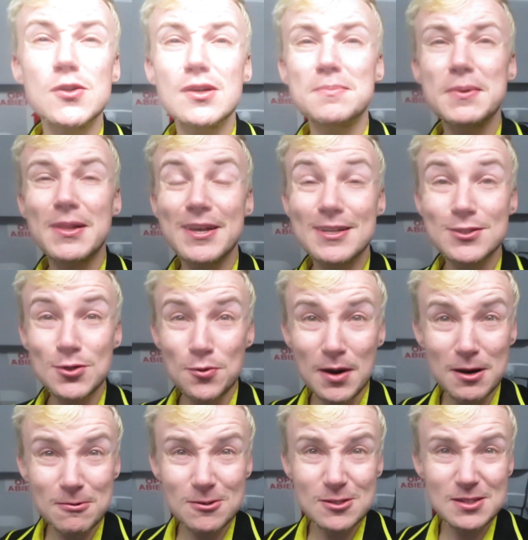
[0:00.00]
so it'll be like 2
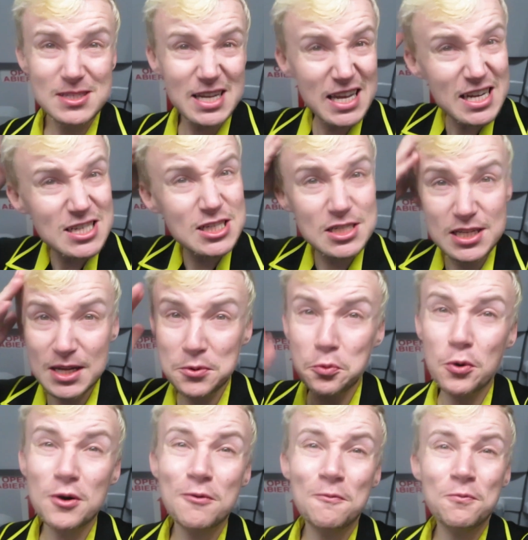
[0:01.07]
hours-ish, like
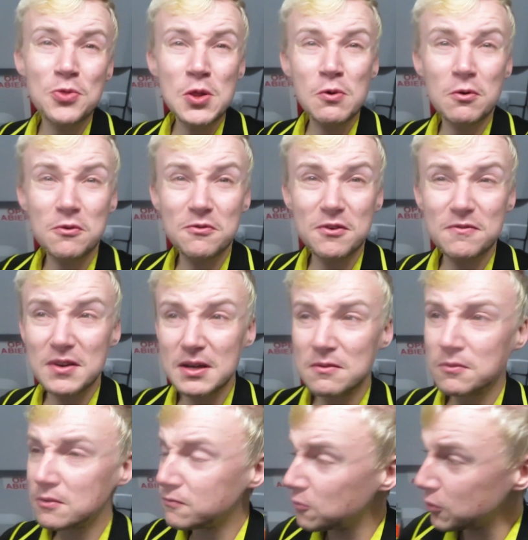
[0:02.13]
1:50,
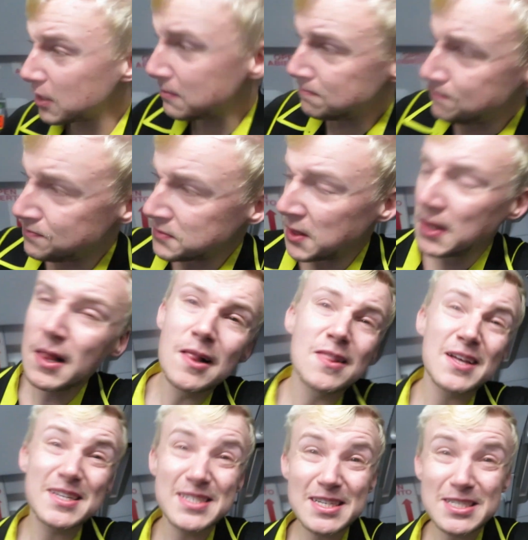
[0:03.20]
1:40,
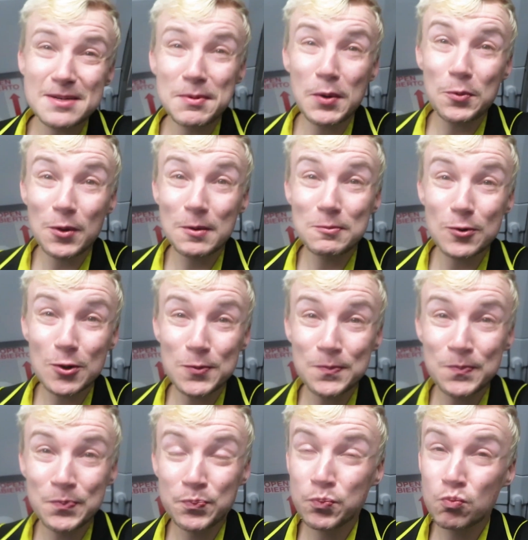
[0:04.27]
like 60 people on board.
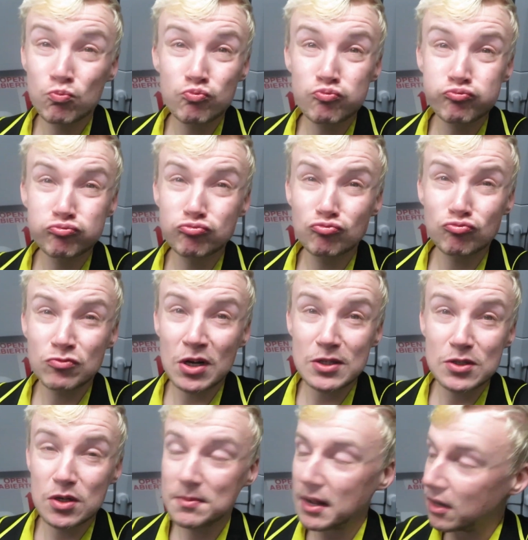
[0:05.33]

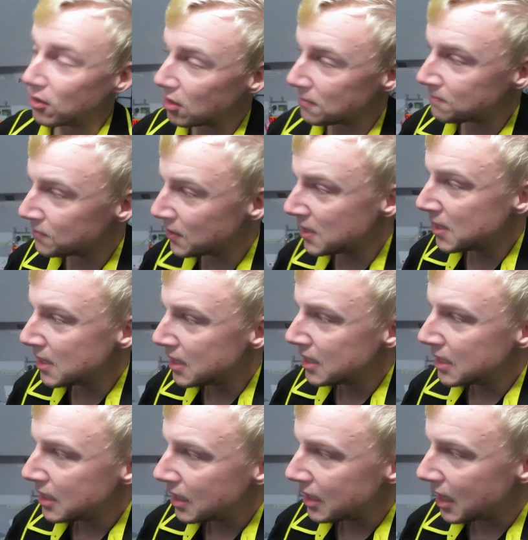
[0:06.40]
Not too bad at all.
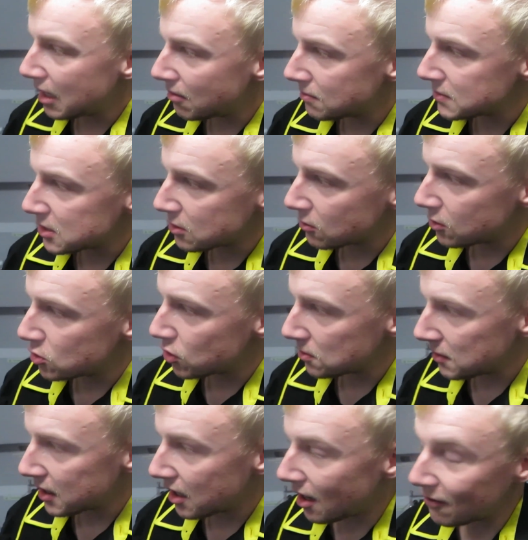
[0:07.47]
Now I'm just gonna
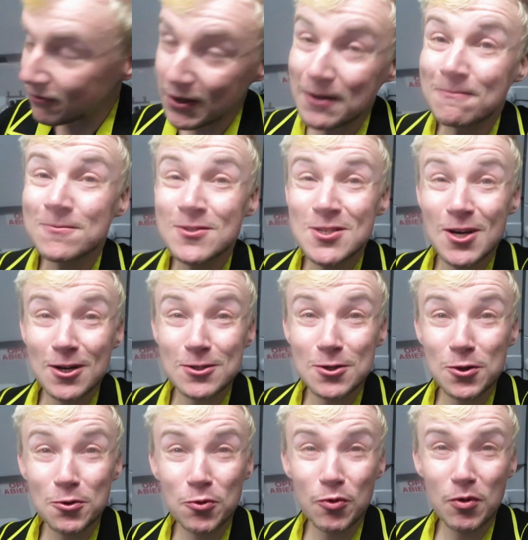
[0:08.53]
drink my coffee, talk
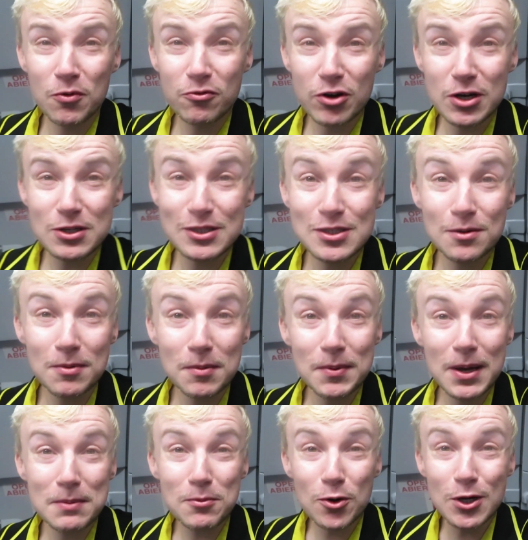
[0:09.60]
to the crew up front until we
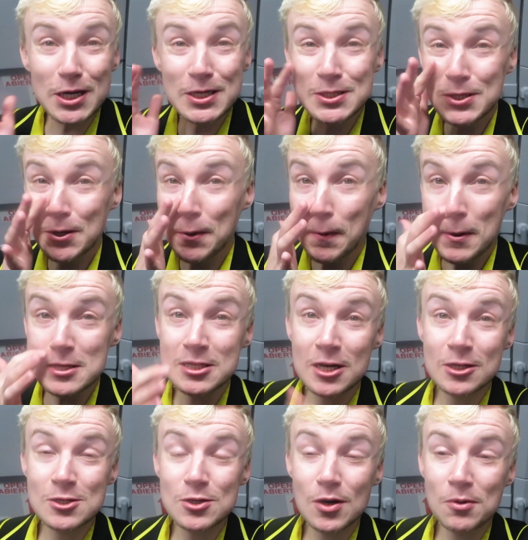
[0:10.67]
begin boarding. So I'll
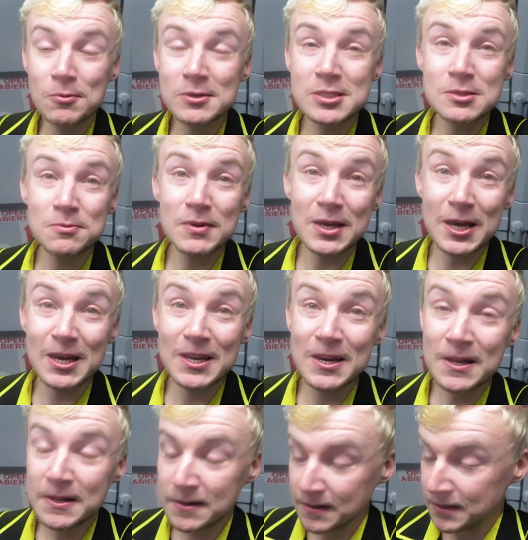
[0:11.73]
talk to y'all once we get
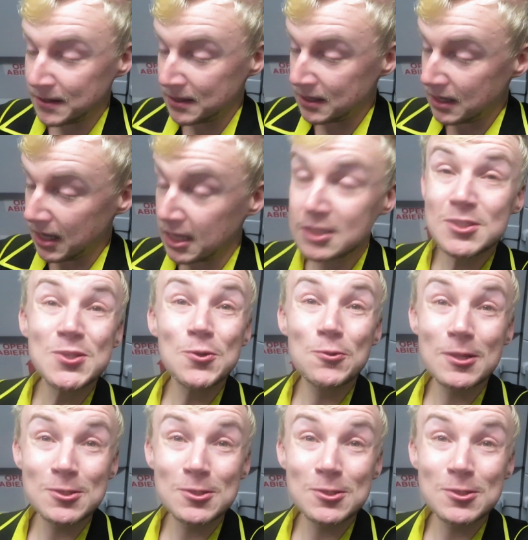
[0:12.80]
into